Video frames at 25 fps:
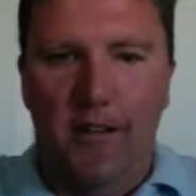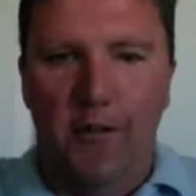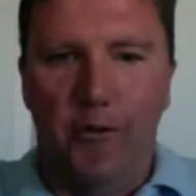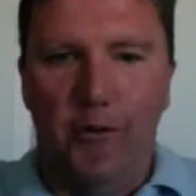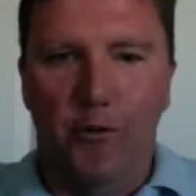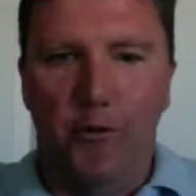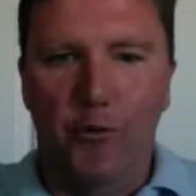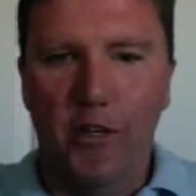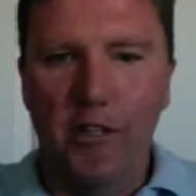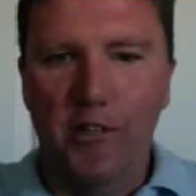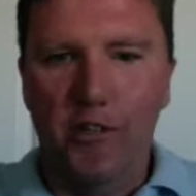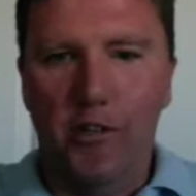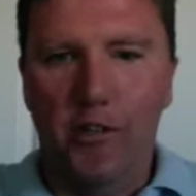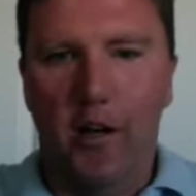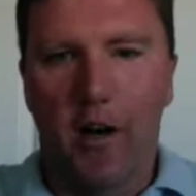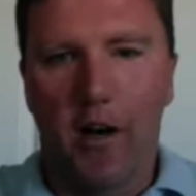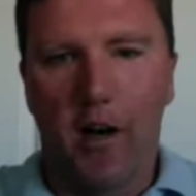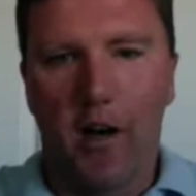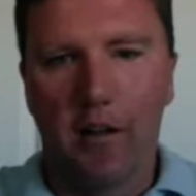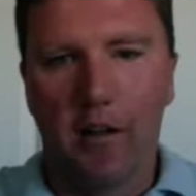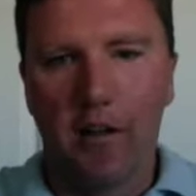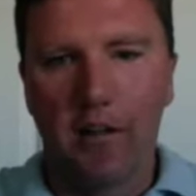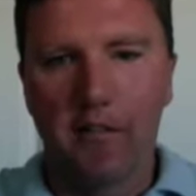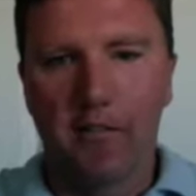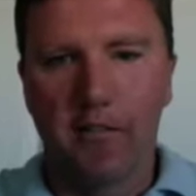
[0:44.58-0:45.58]
Rachel
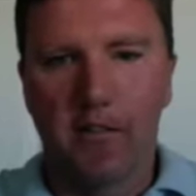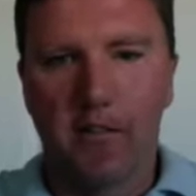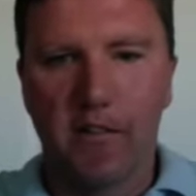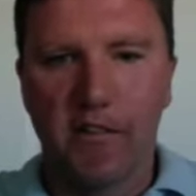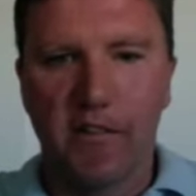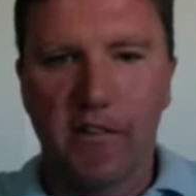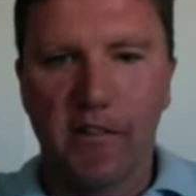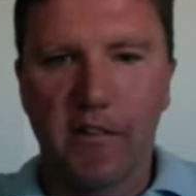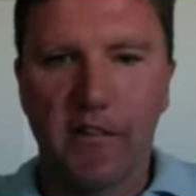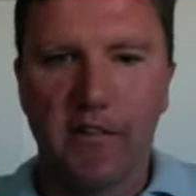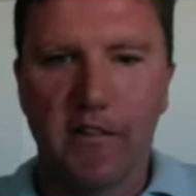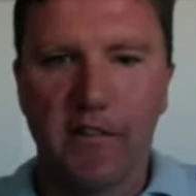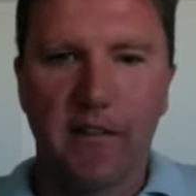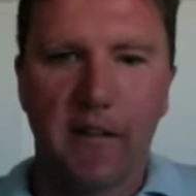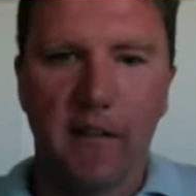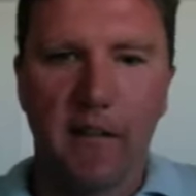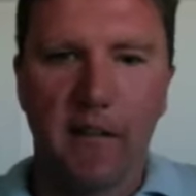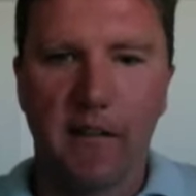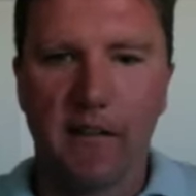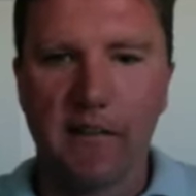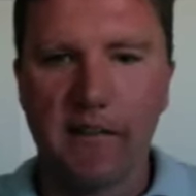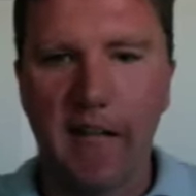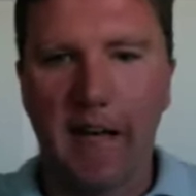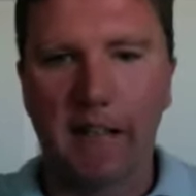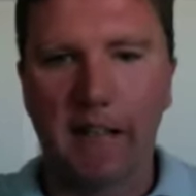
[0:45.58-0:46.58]
Holland versus
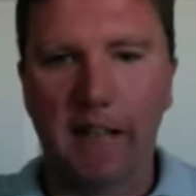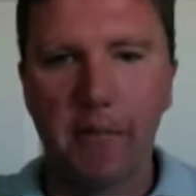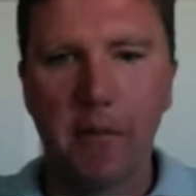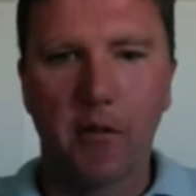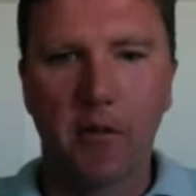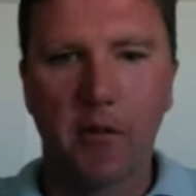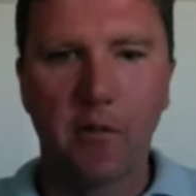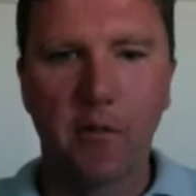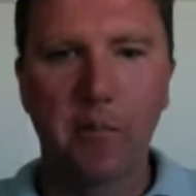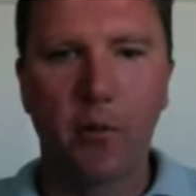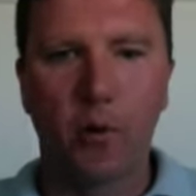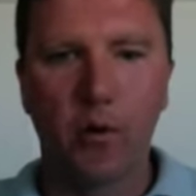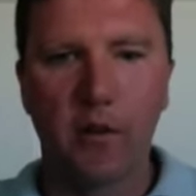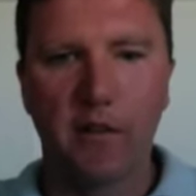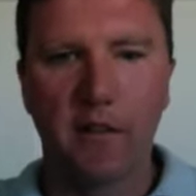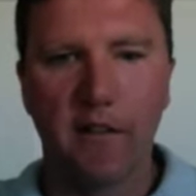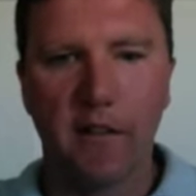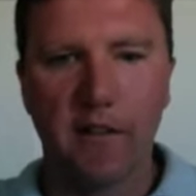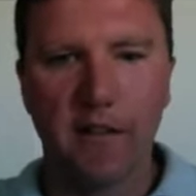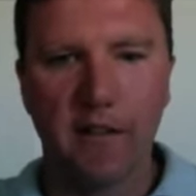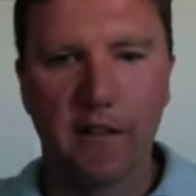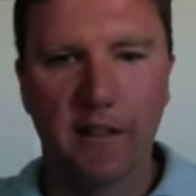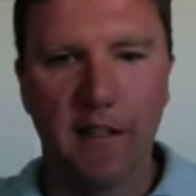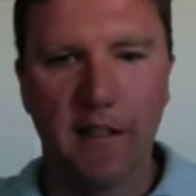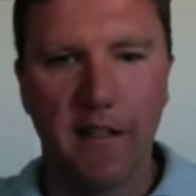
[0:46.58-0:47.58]
the Sacramento Board of
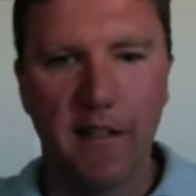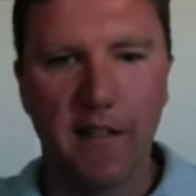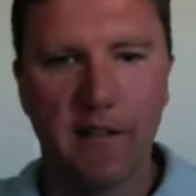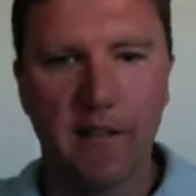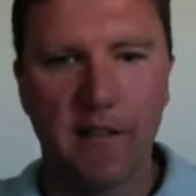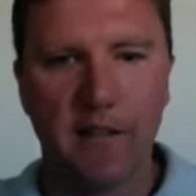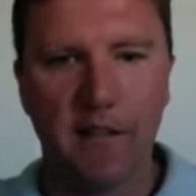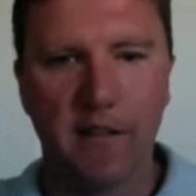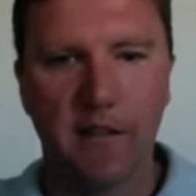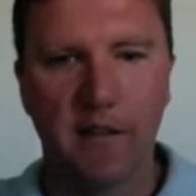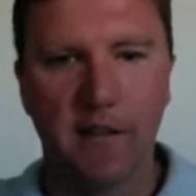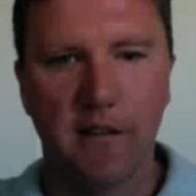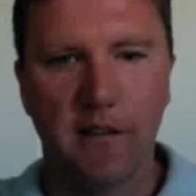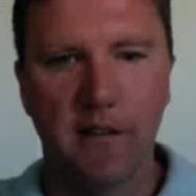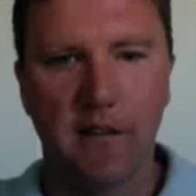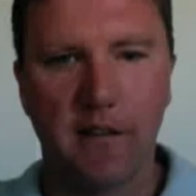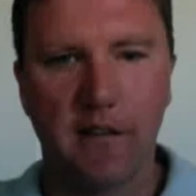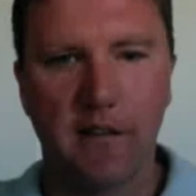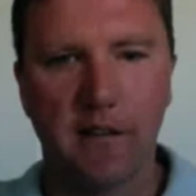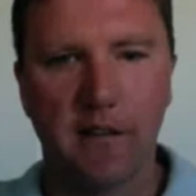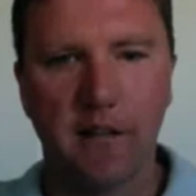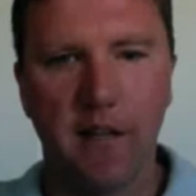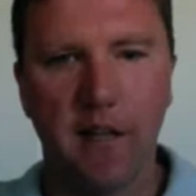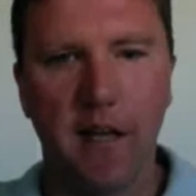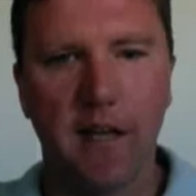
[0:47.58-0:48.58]
Education is
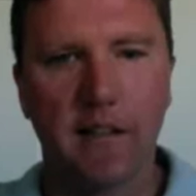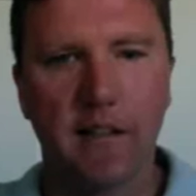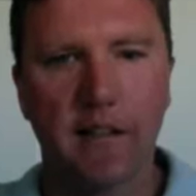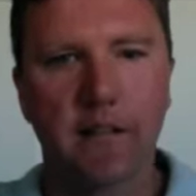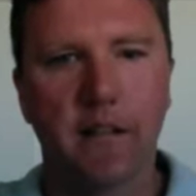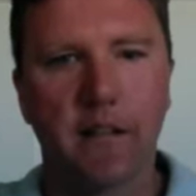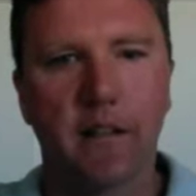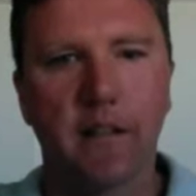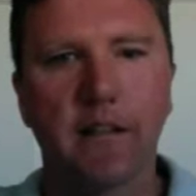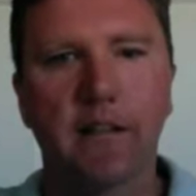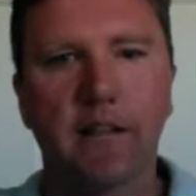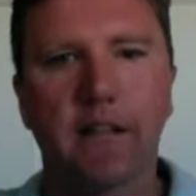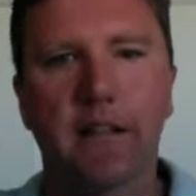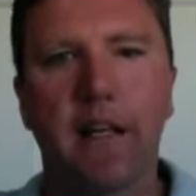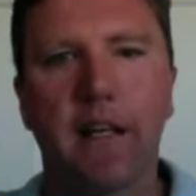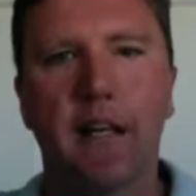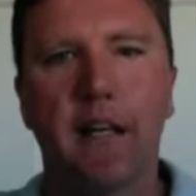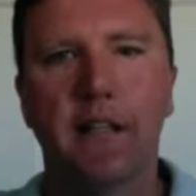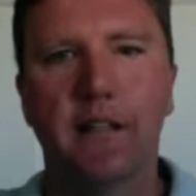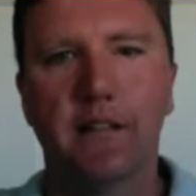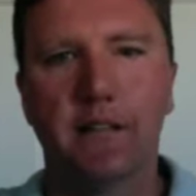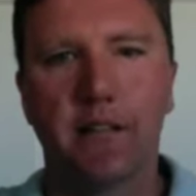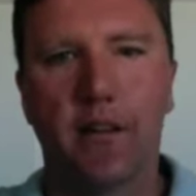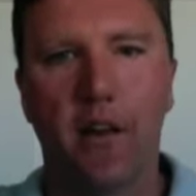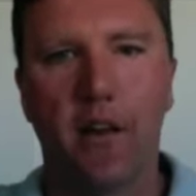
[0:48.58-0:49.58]
an excellent
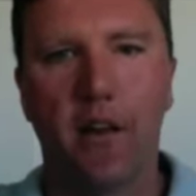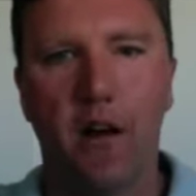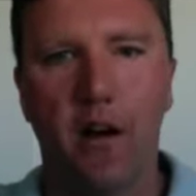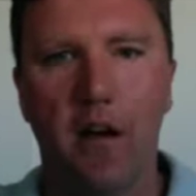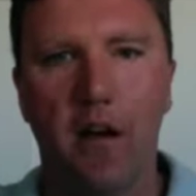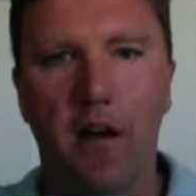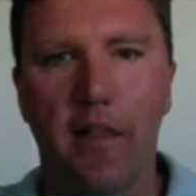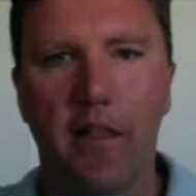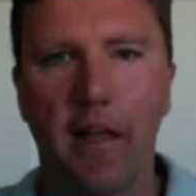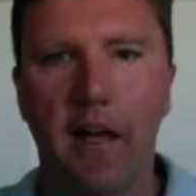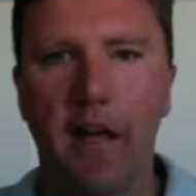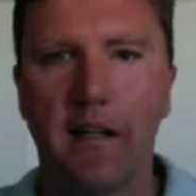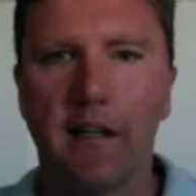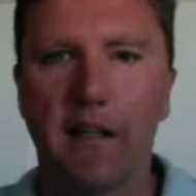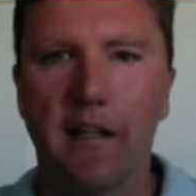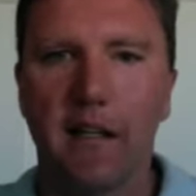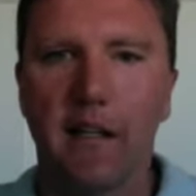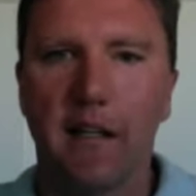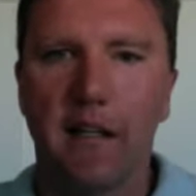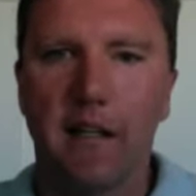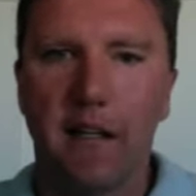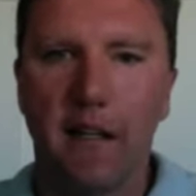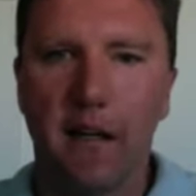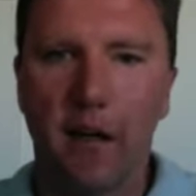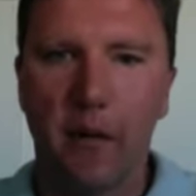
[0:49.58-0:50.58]
case law that
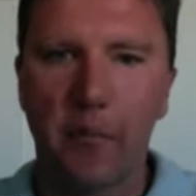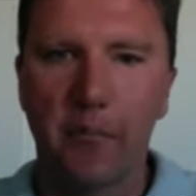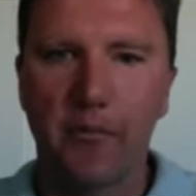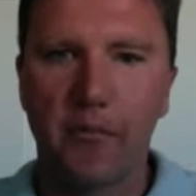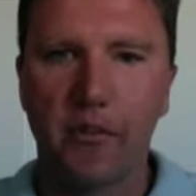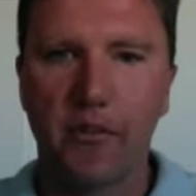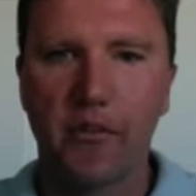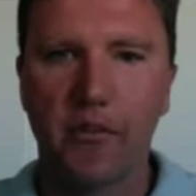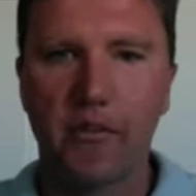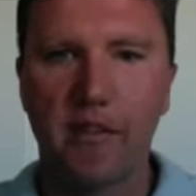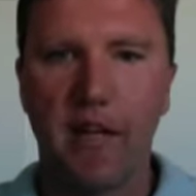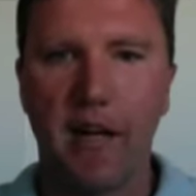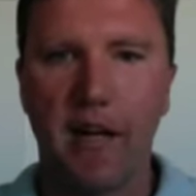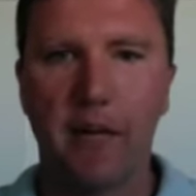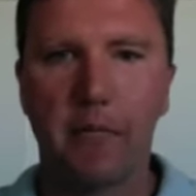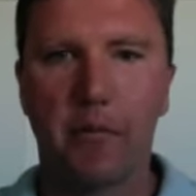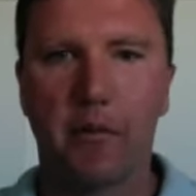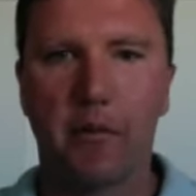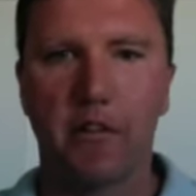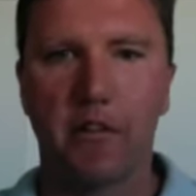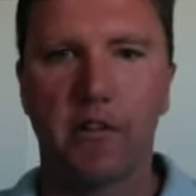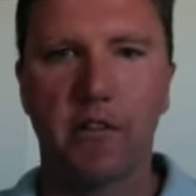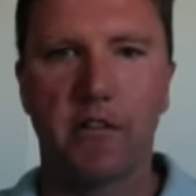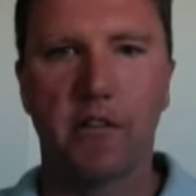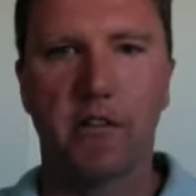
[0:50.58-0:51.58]
helps
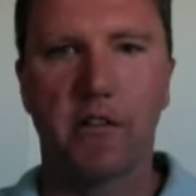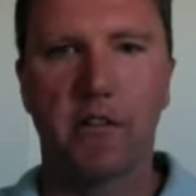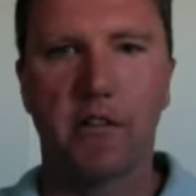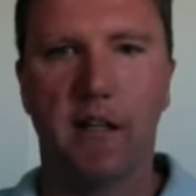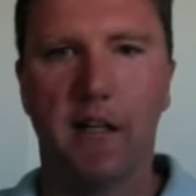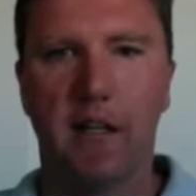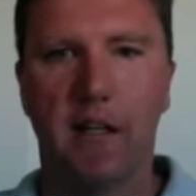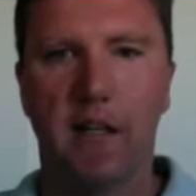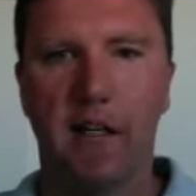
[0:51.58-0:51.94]
establish